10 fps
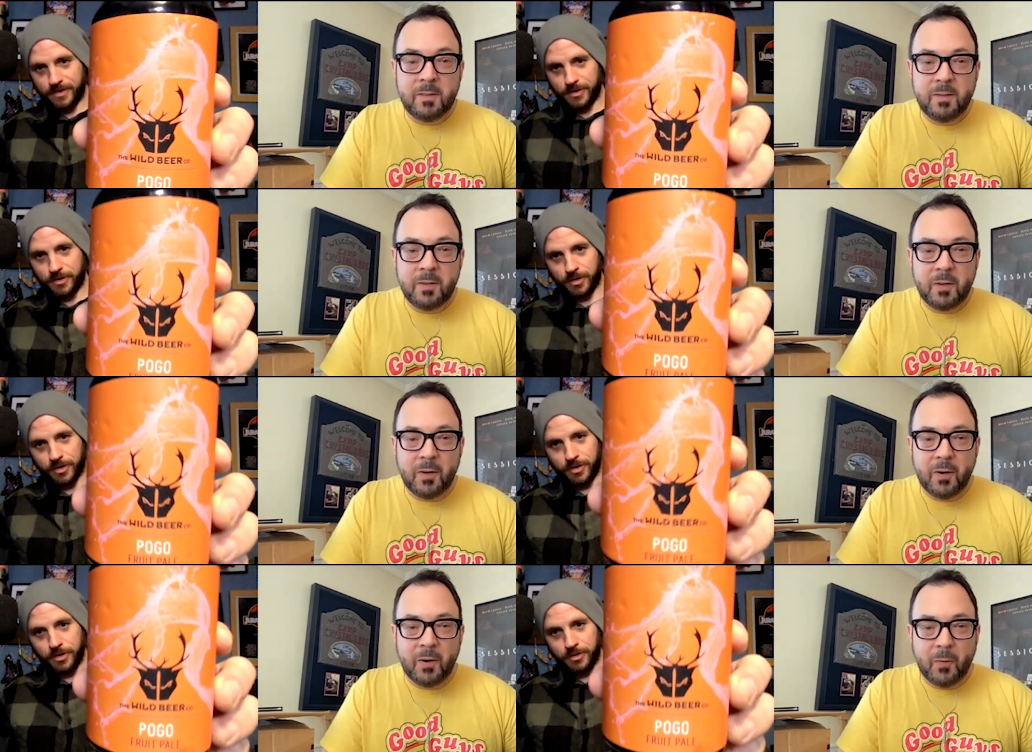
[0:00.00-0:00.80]
Speaker 1: Quite a
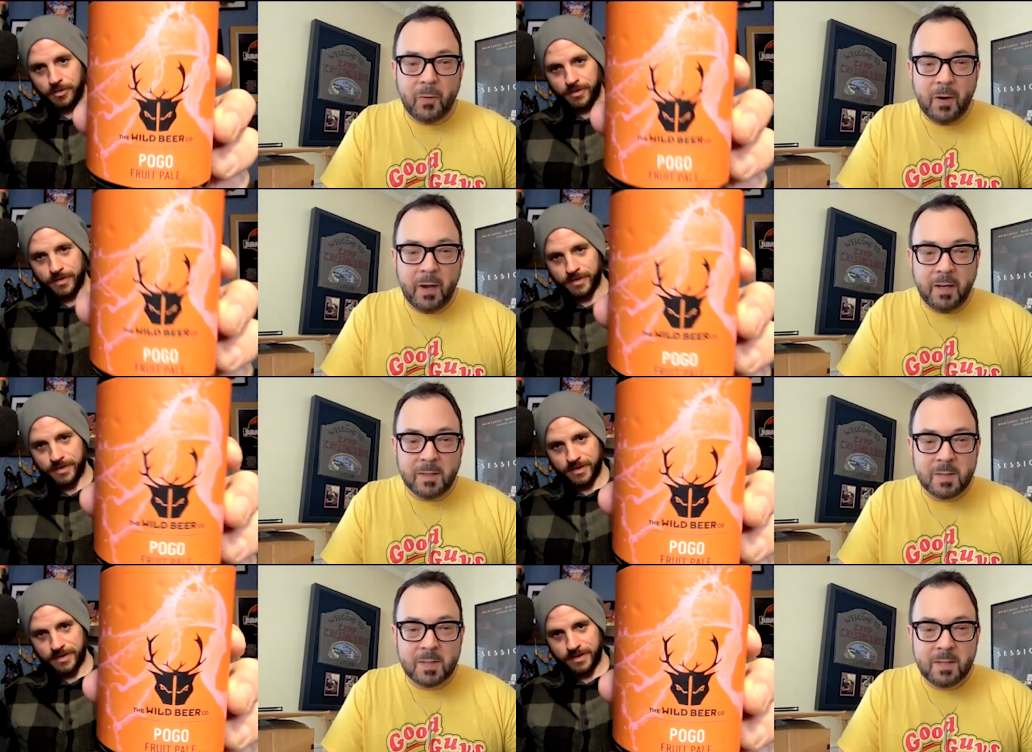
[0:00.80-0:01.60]
cool. Oh,
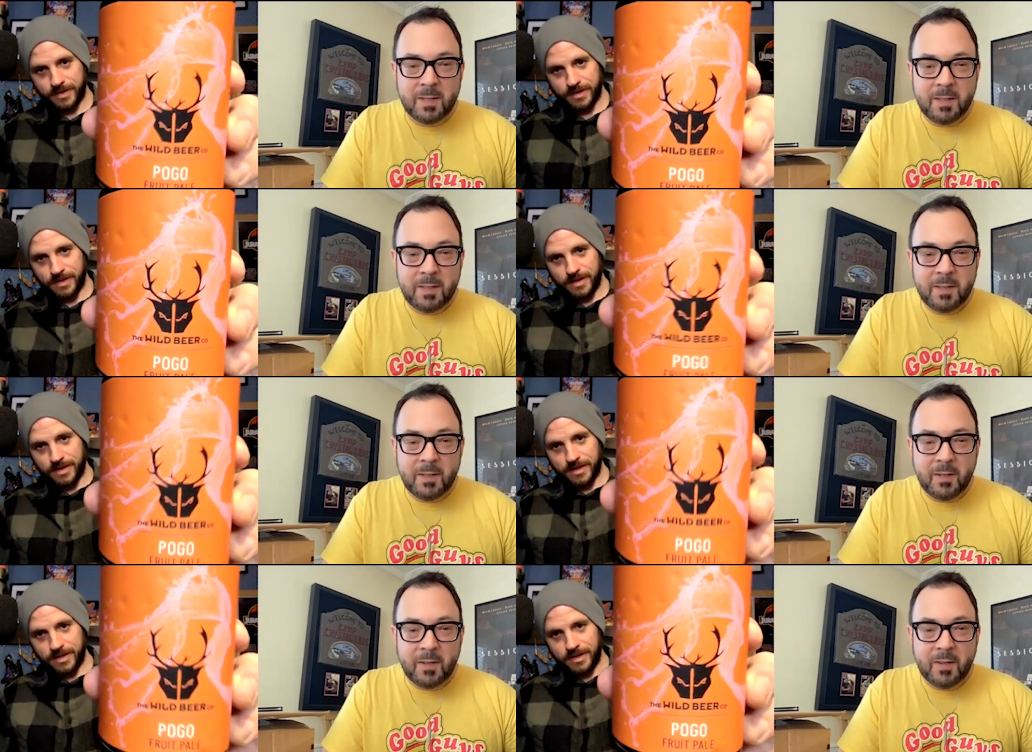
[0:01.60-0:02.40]
nice.
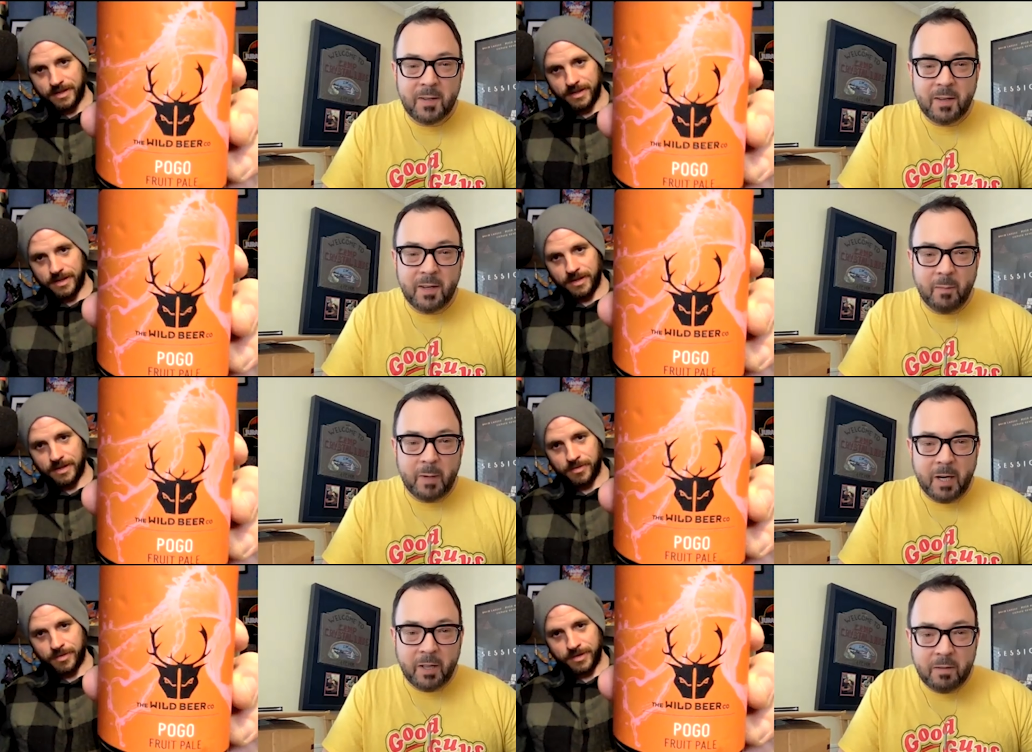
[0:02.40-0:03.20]

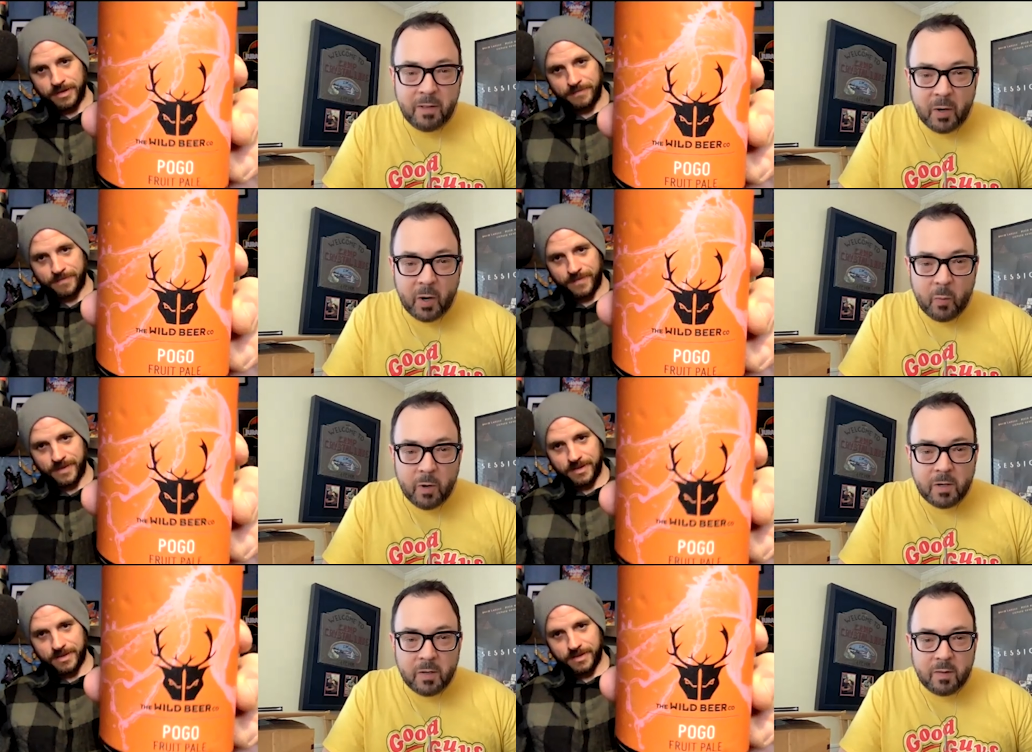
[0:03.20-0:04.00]
Yeah, man, I love that
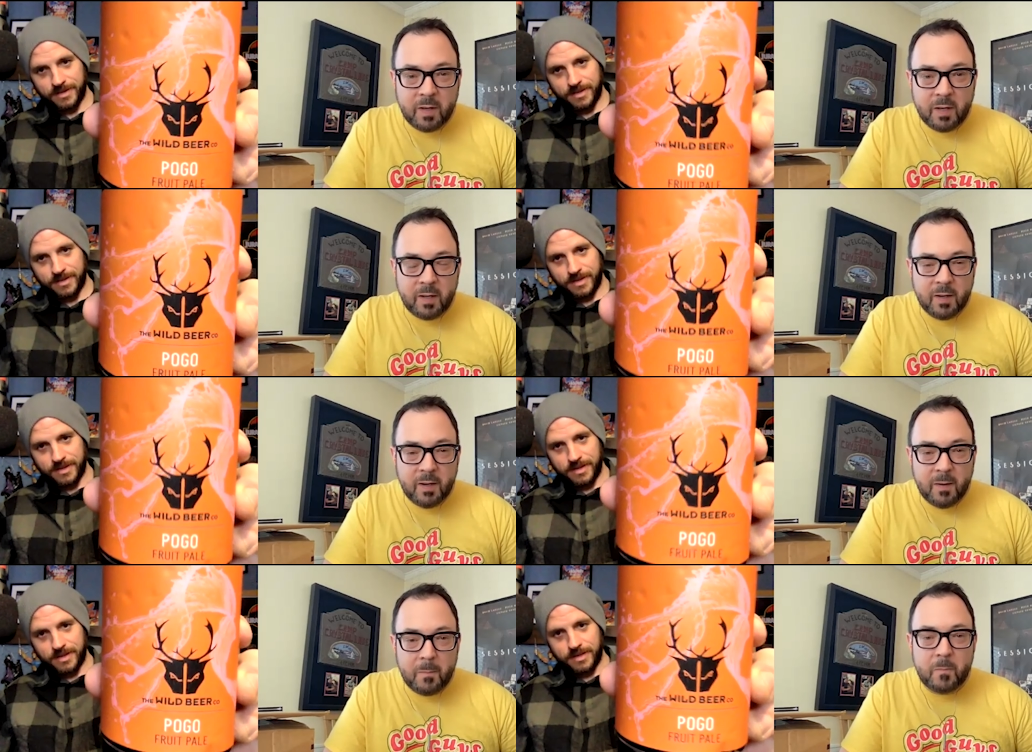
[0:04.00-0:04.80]
artwork. It's
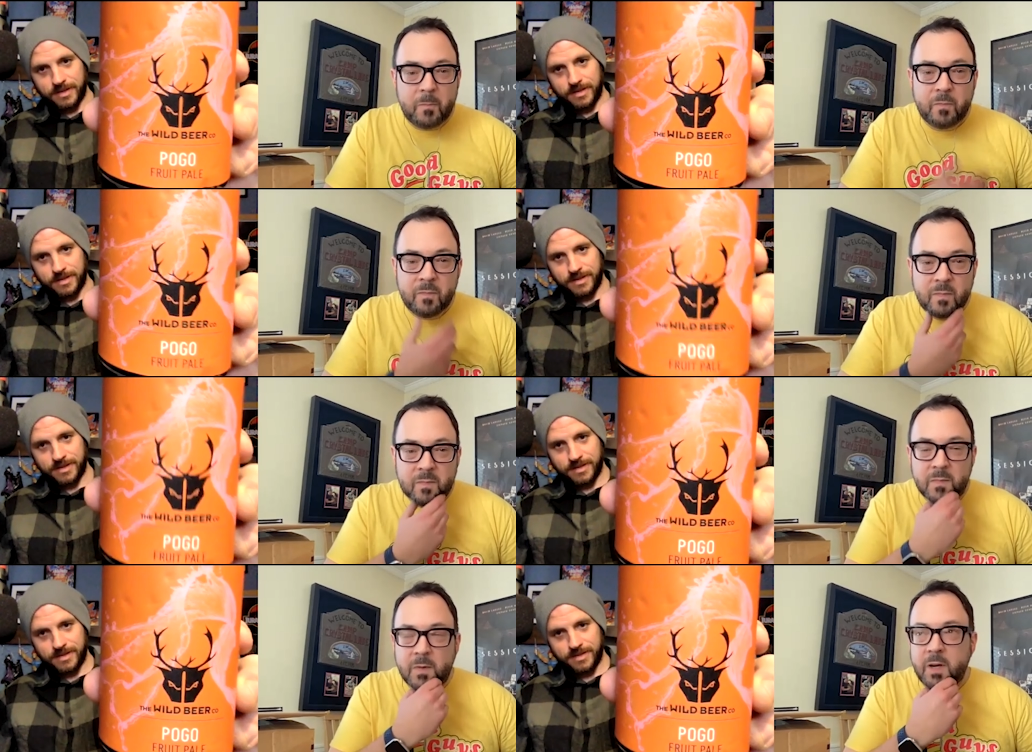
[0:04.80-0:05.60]
like, um,
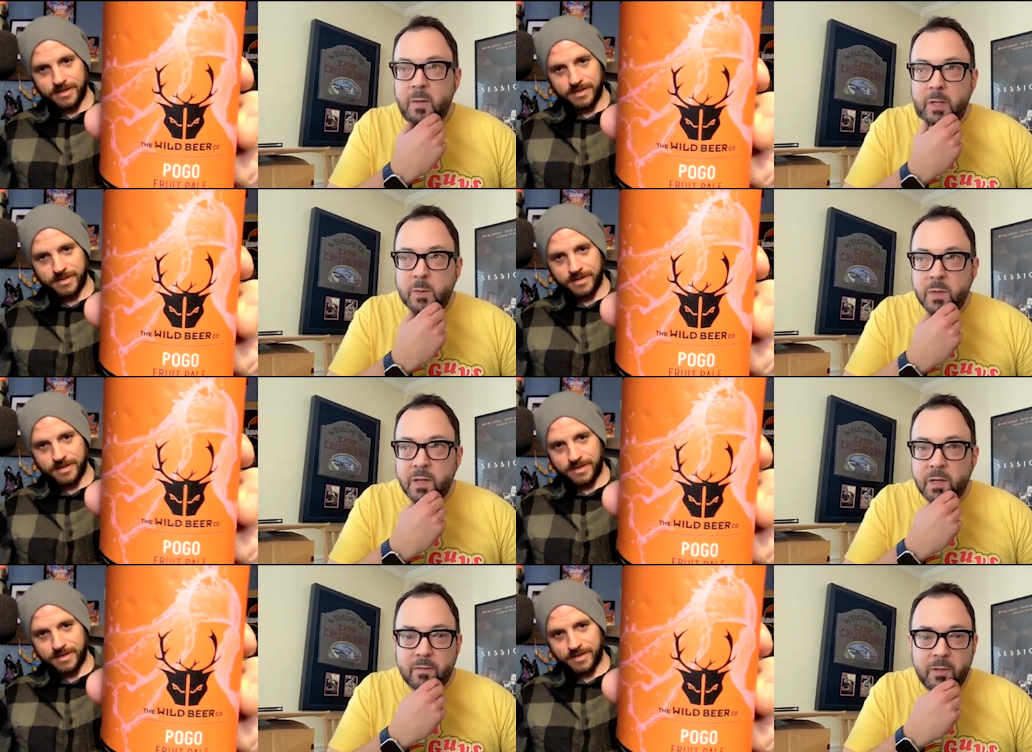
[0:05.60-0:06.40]
God, it makes
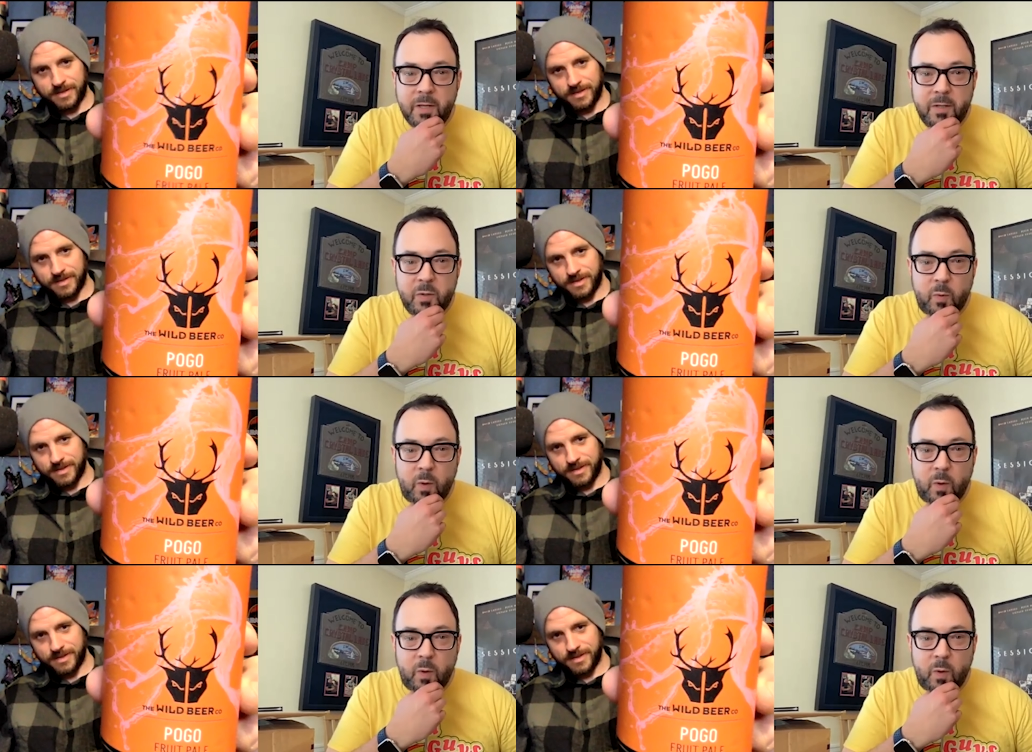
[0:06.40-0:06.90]
me think of the latest